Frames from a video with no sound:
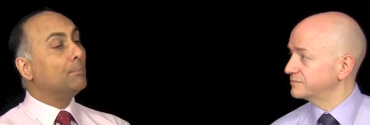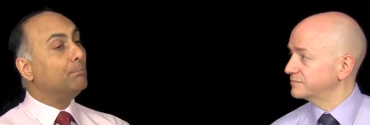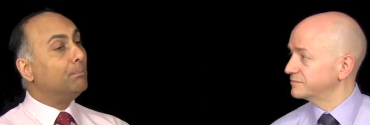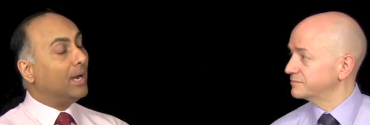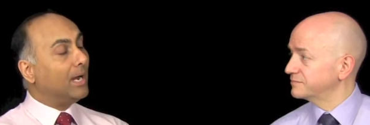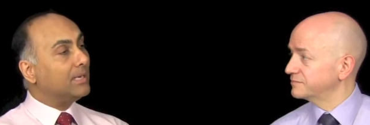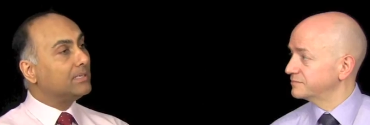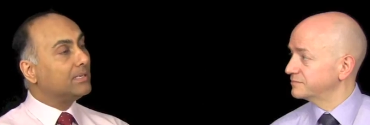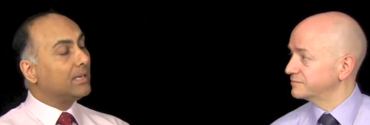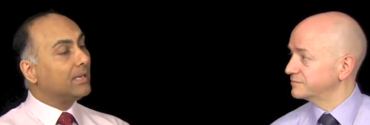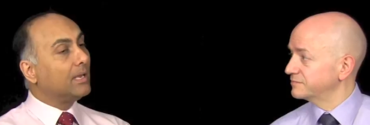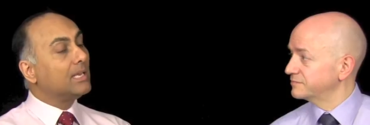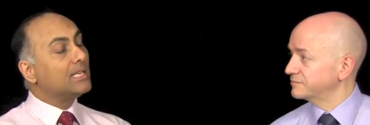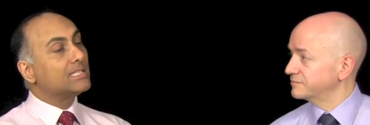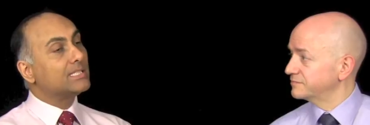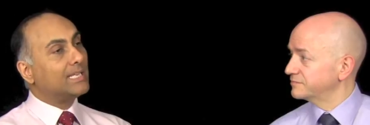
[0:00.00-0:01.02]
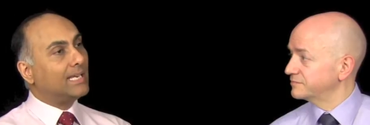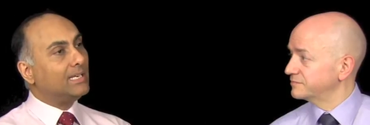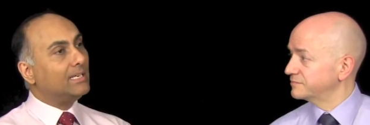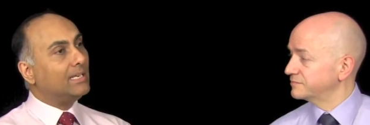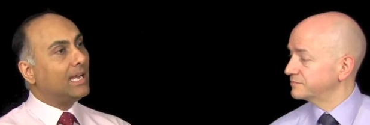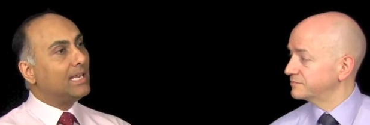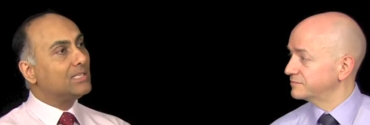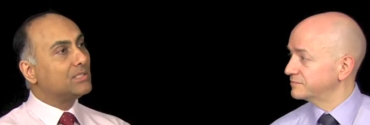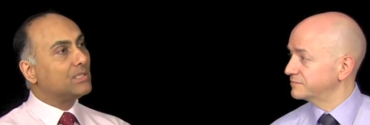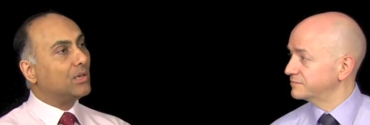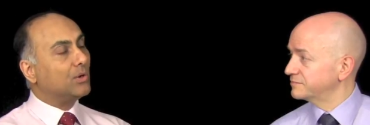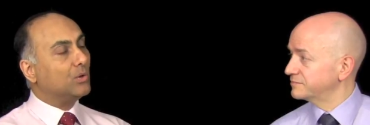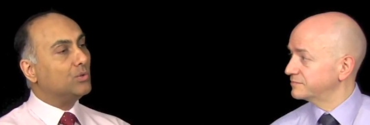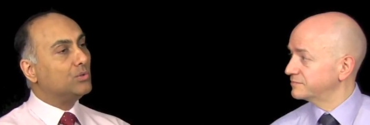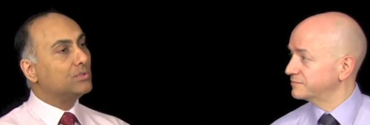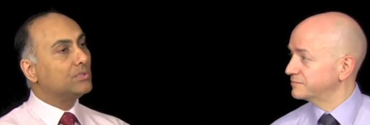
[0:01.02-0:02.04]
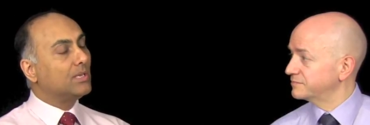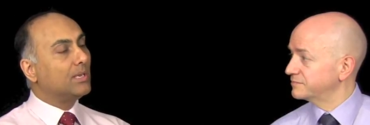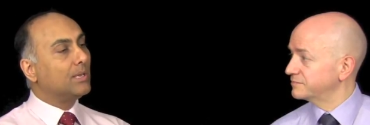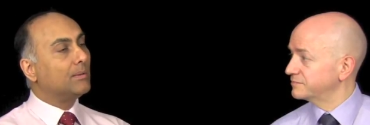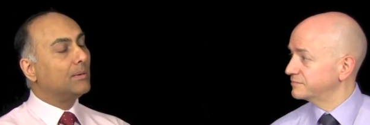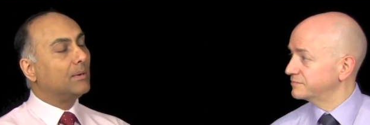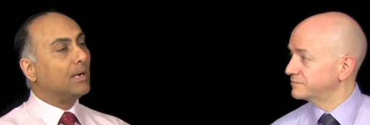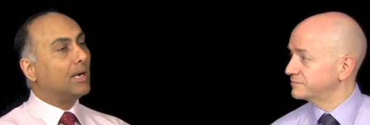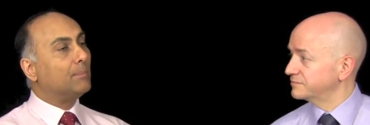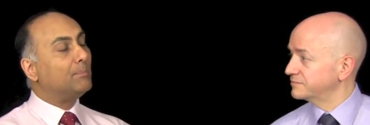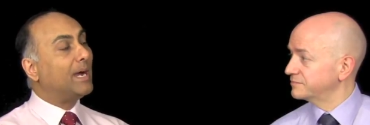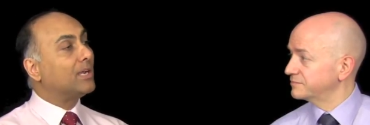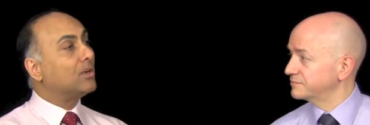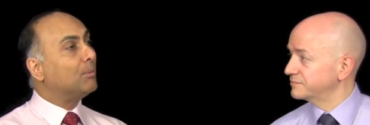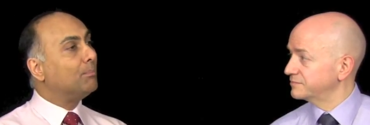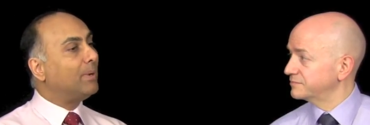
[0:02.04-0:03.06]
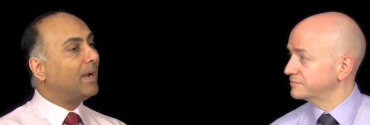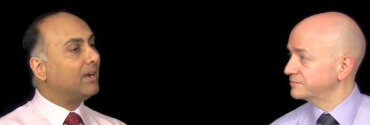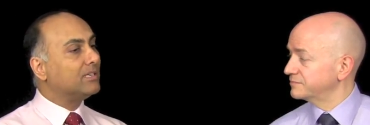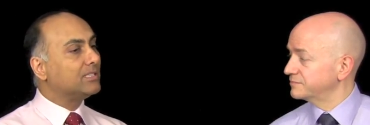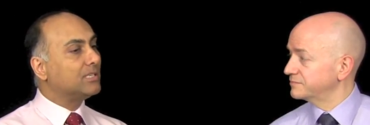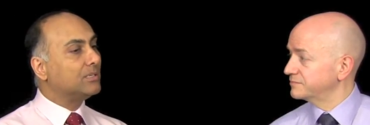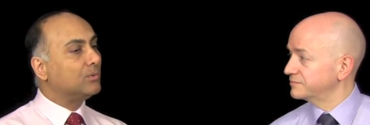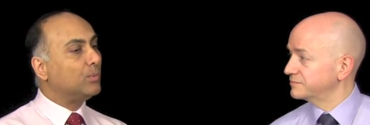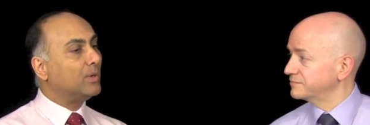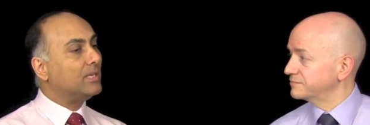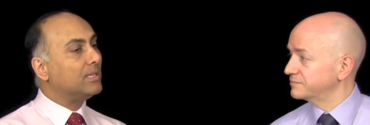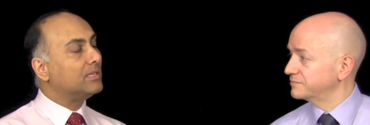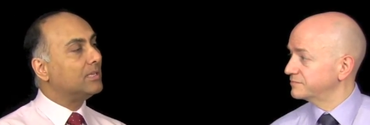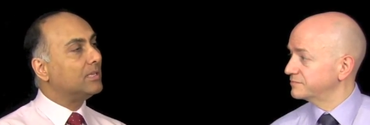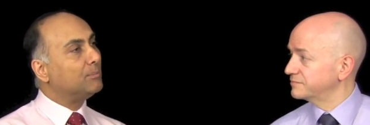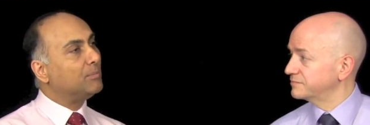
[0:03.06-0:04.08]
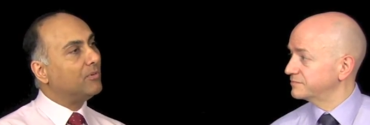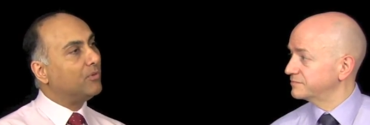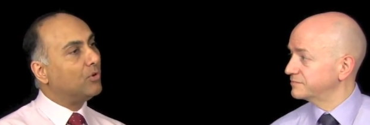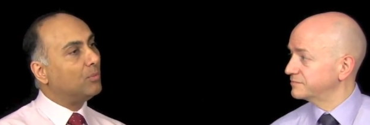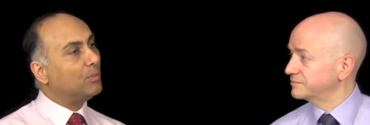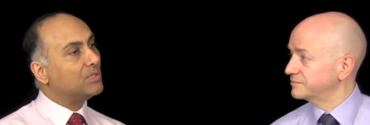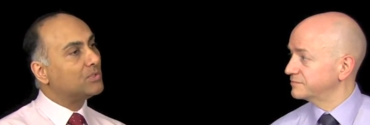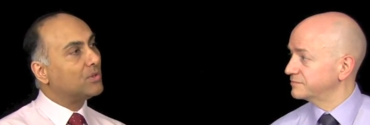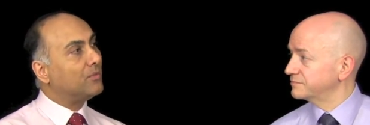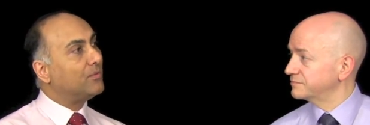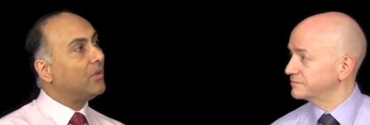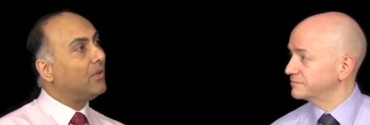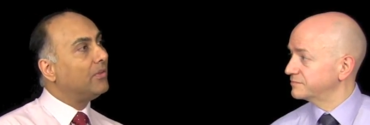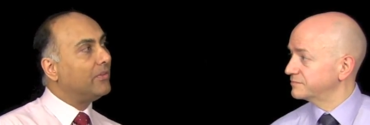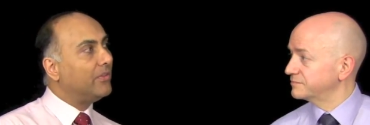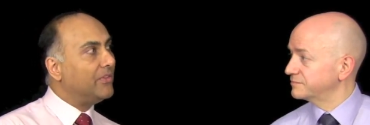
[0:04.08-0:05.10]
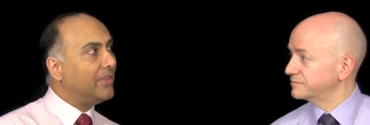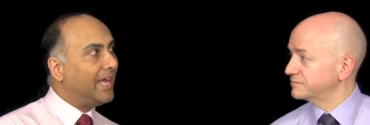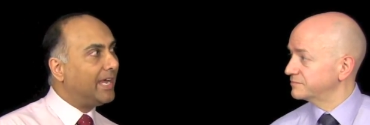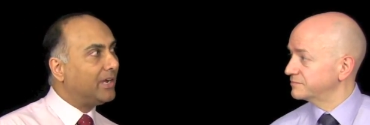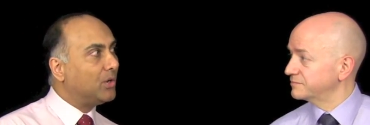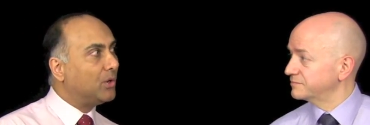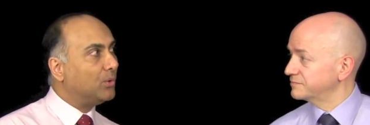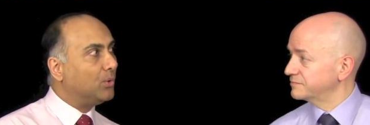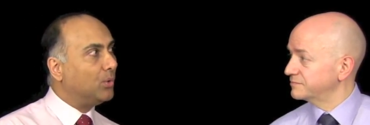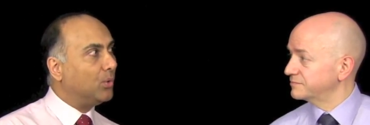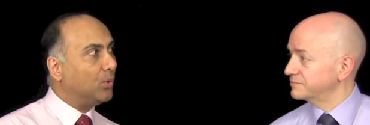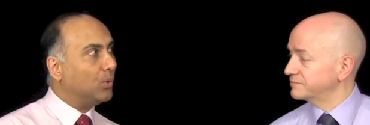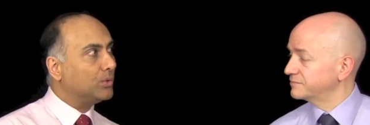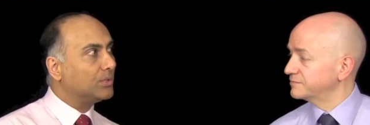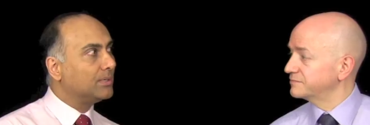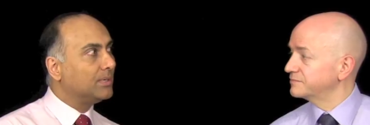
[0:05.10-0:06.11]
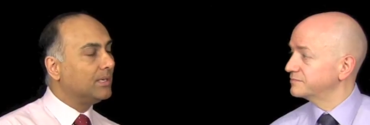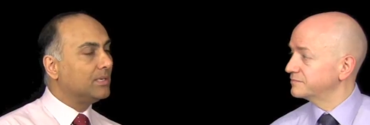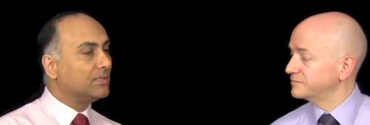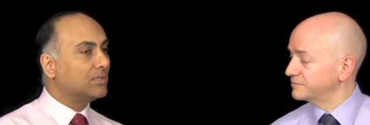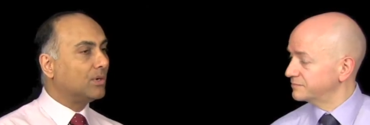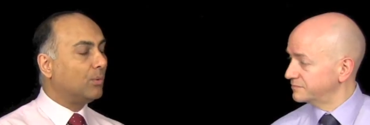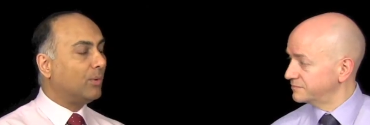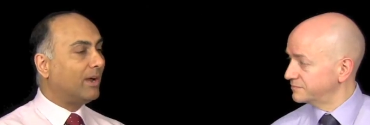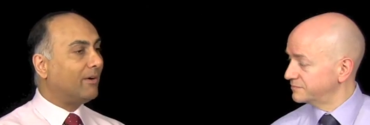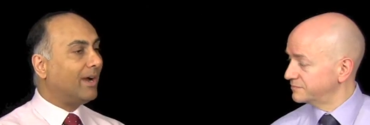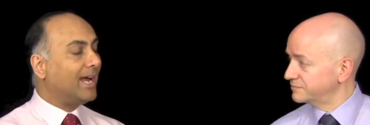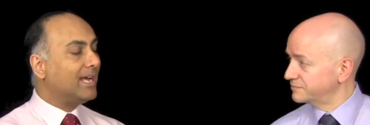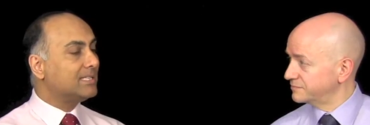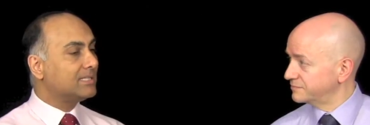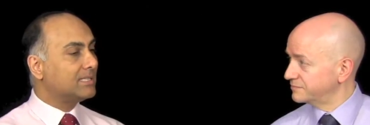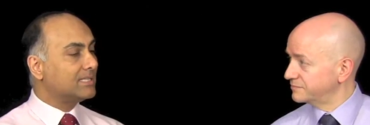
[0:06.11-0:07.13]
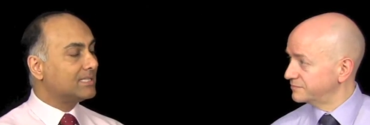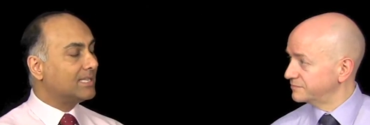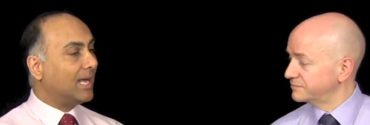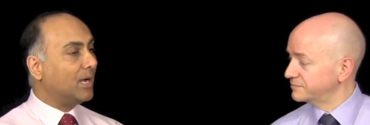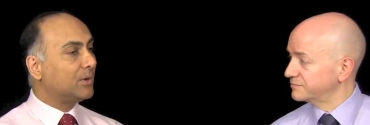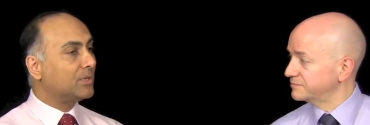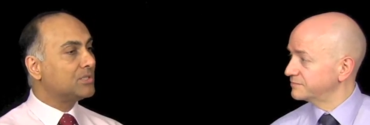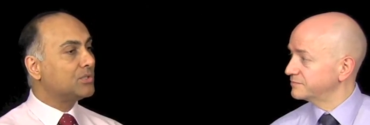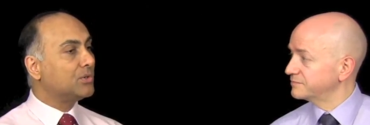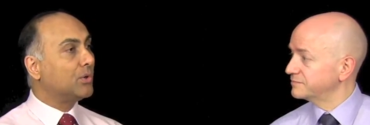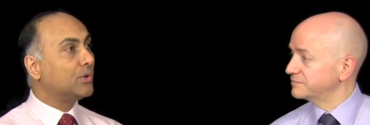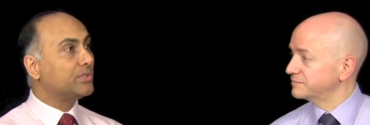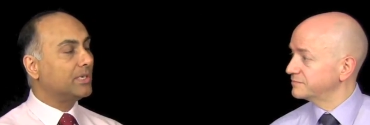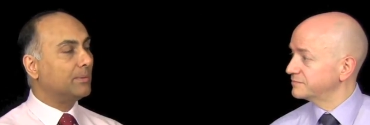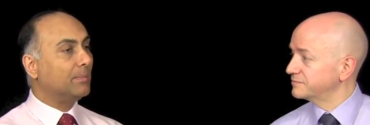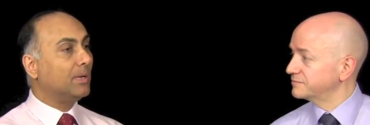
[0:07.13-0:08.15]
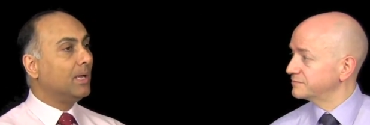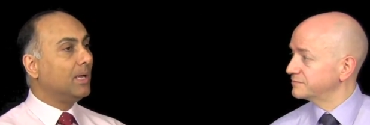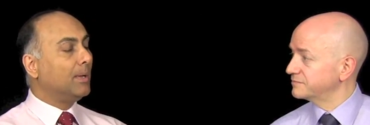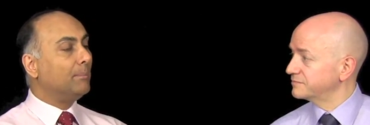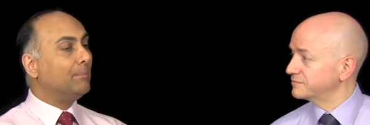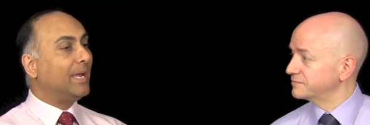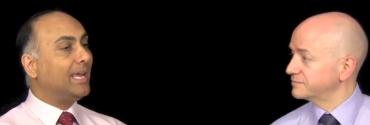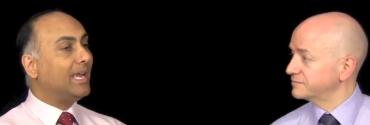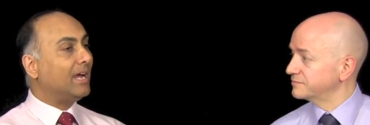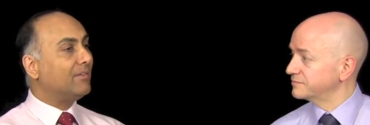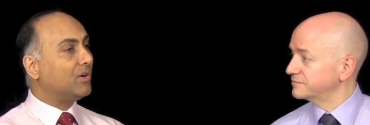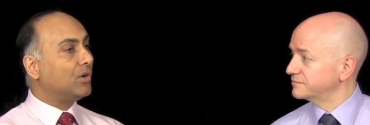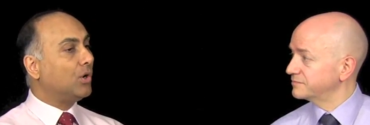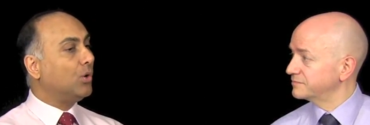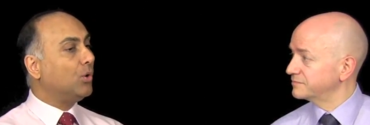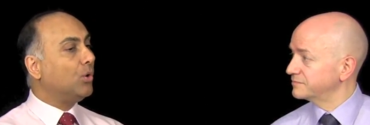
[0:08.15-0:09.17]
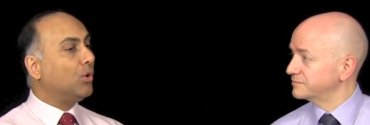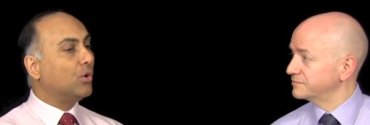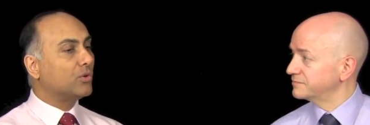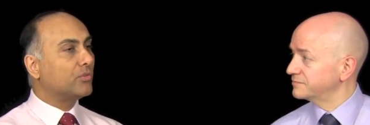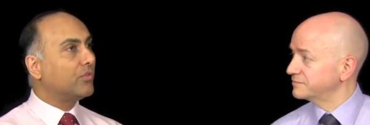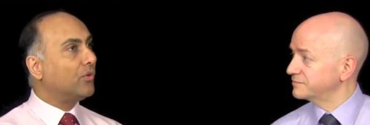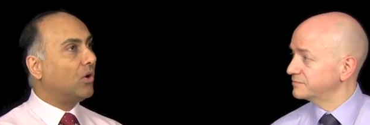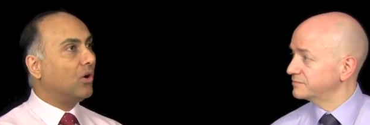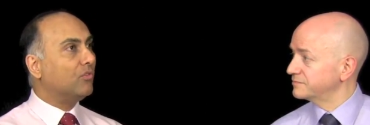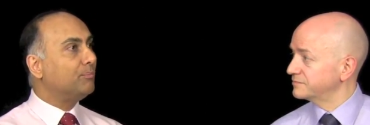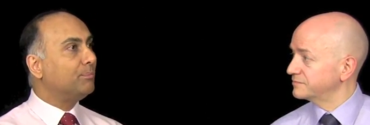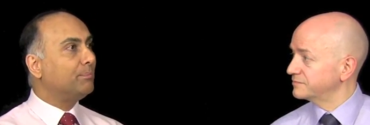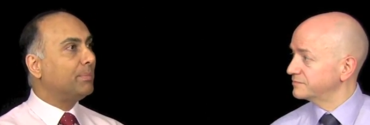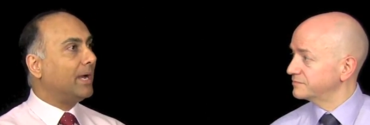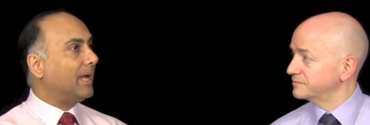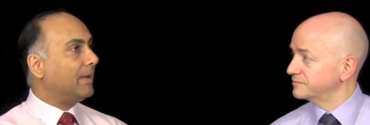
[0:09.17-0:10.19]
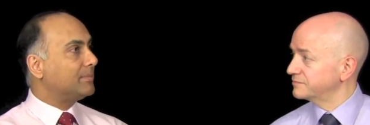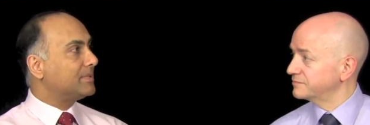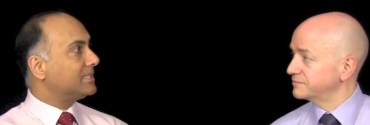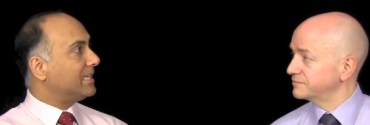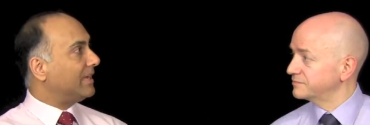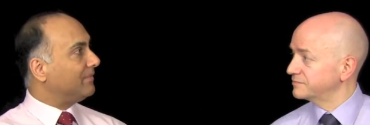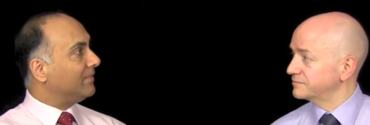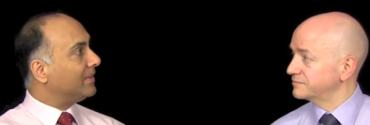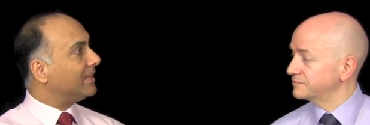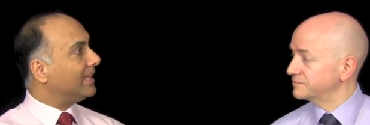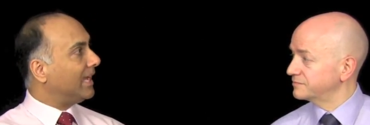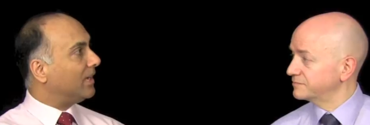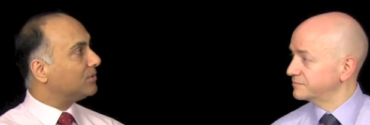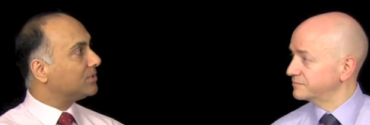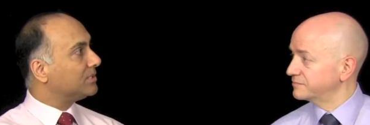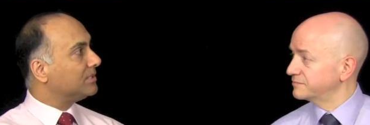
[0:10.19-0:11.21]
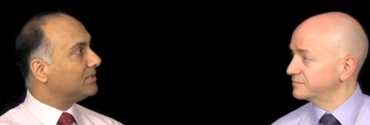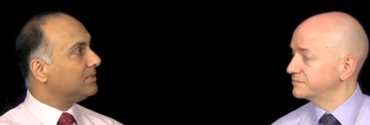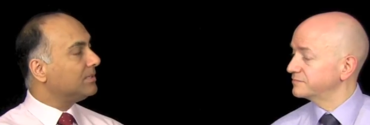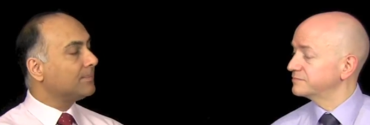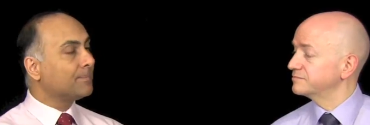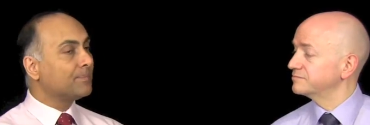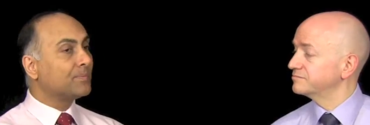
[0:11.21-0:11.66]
Speaker 1: but standardize those uh, by comparison with the performance of their cohort. So, whereas the Slough Consortium may have a cohort for, of perhaps 7,000,